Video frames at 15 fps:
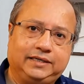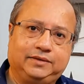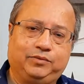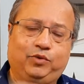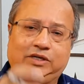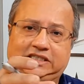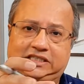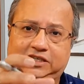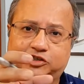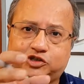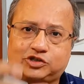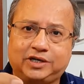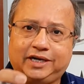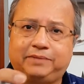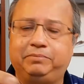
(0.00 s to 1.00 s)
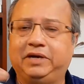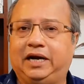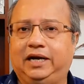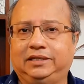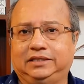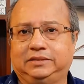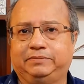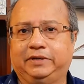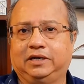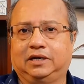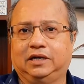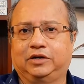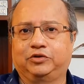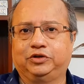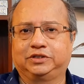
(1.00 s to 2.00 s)
What's the trick behind this
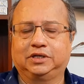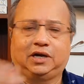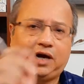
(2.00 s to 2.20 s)
particular question?